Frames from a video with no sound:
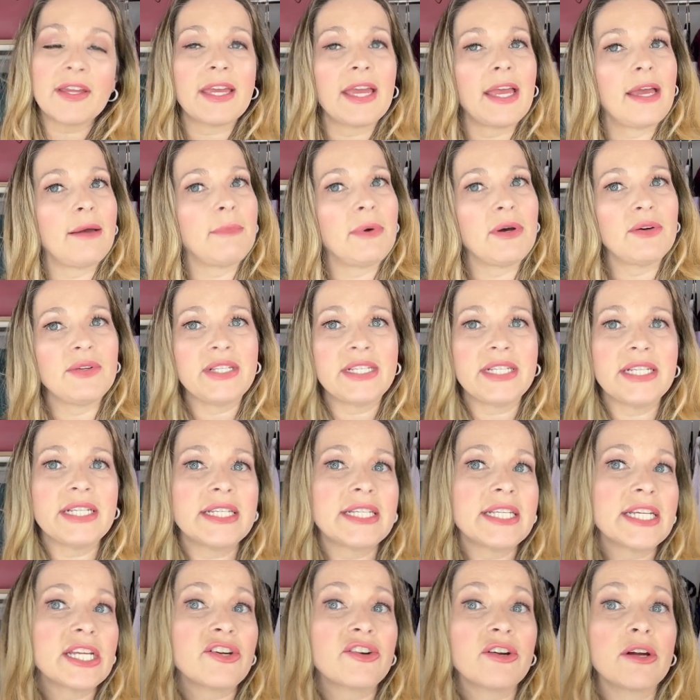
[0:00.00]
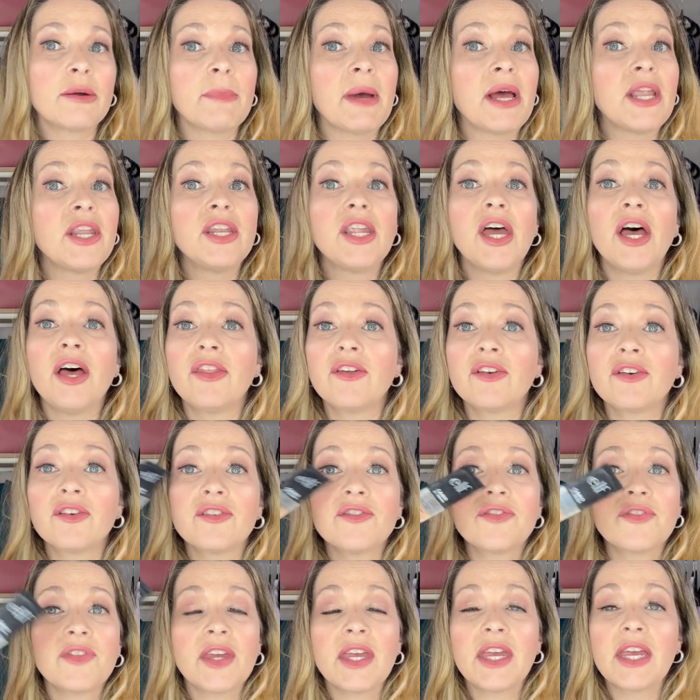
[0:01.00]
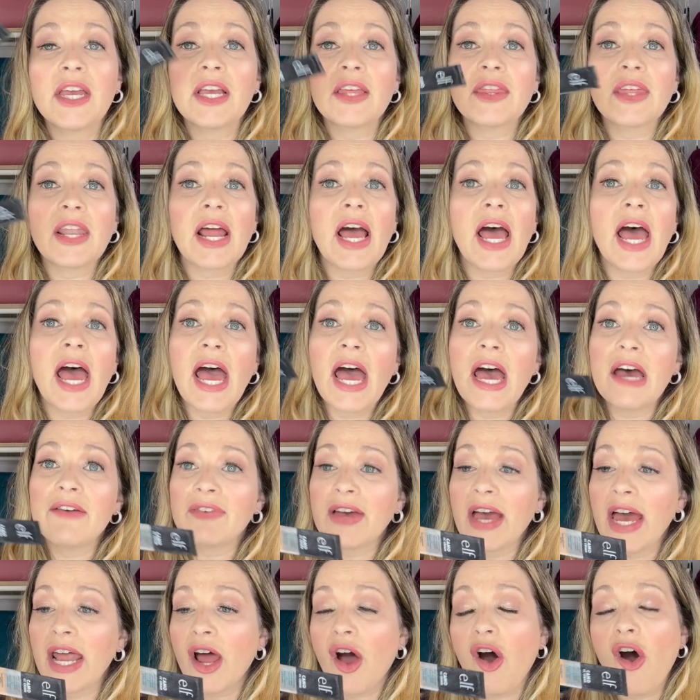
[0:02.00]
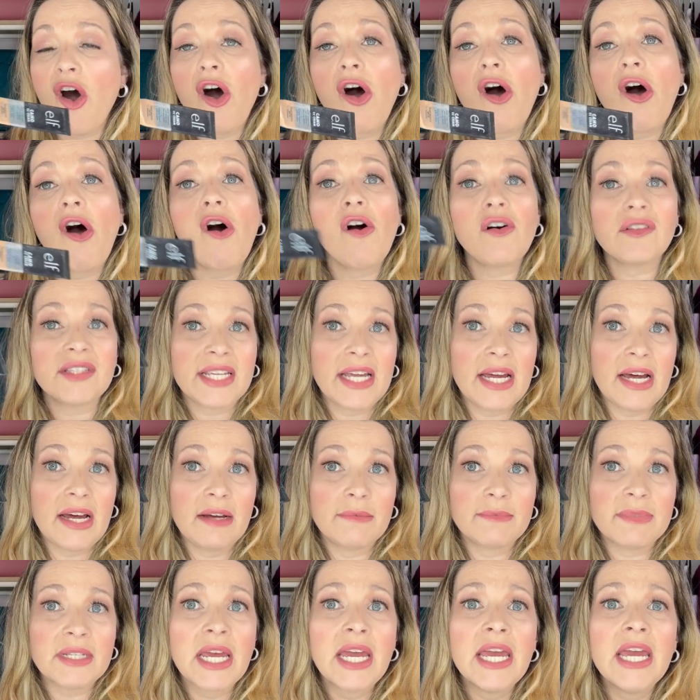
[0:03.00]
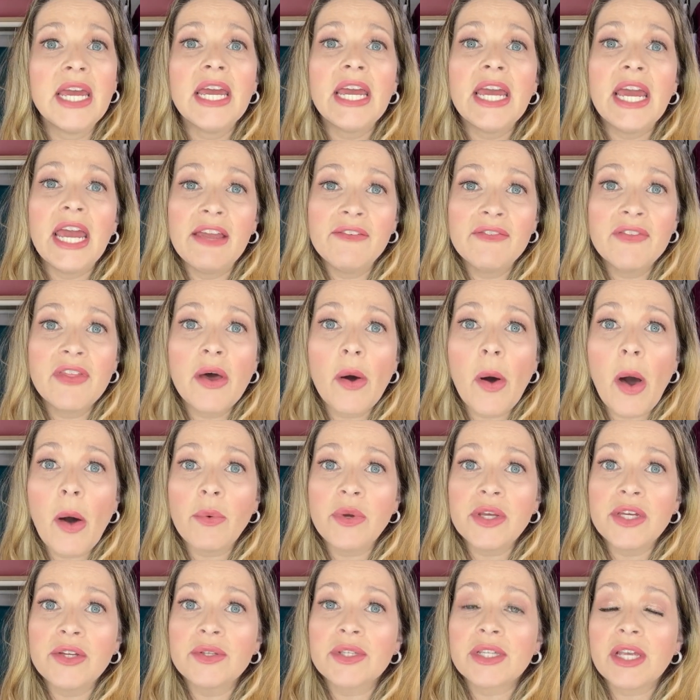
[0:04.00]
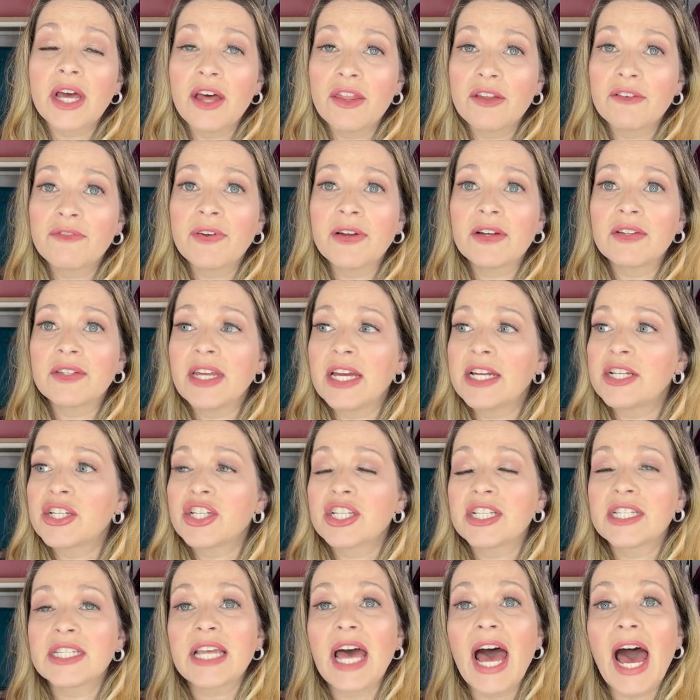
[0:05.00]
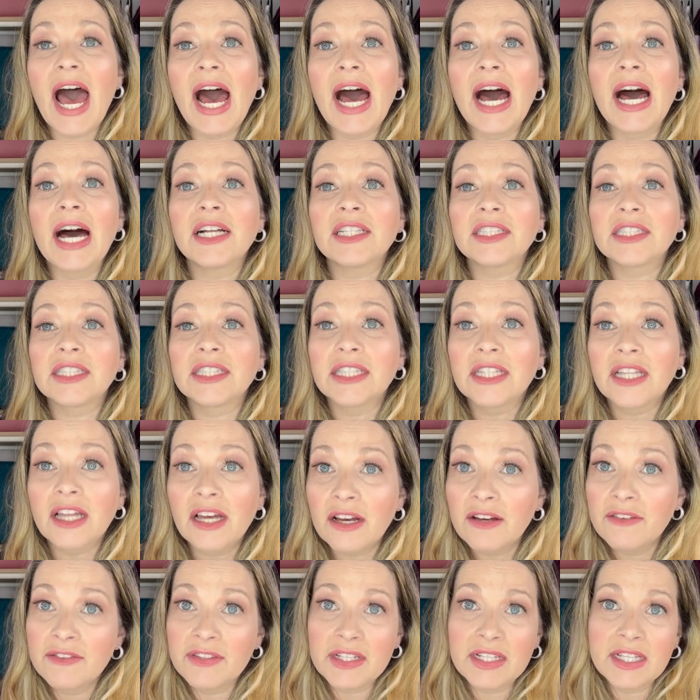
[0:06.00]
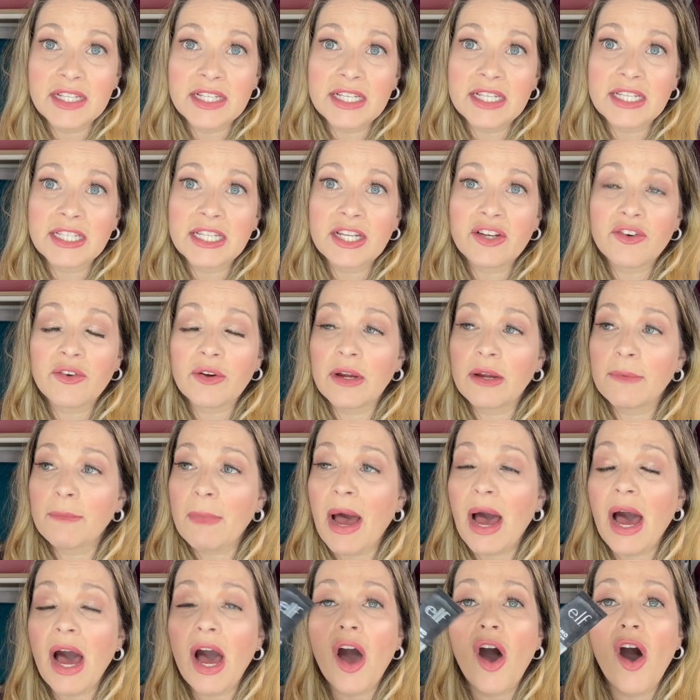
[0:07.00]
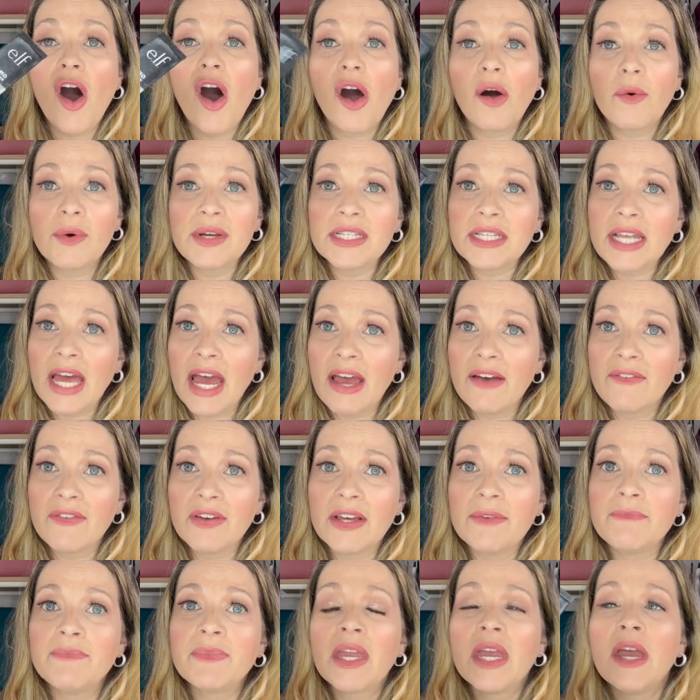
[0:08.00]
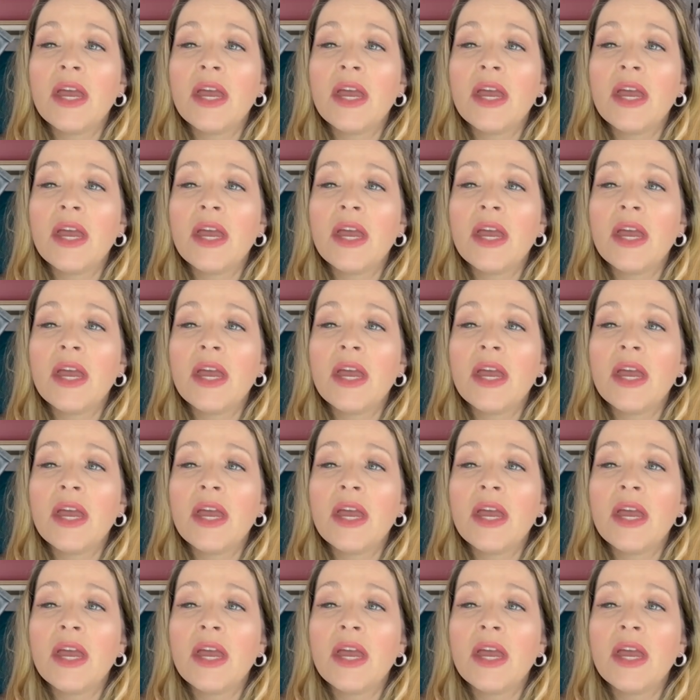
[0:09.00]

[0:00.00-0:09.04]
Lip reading: Camo CC Cream, another thing that I have at all times. Even though I will use other foundations, I love this CC cream. I always have it.